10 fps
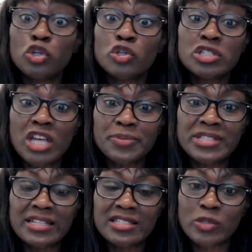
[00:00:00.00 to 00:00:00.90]

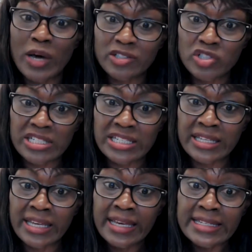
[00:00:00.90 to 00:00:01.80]
substance to
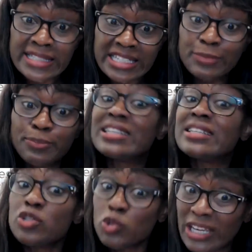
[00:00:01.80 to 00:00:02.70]
actually deepen
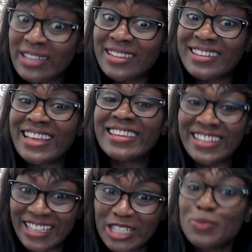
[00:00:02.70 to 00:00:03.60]
and strengthen that
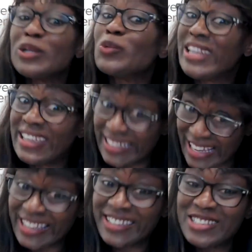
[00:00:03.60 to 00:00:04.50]
engagement with their
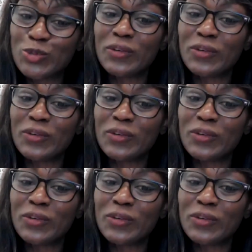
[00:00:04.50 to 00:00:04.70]
clients.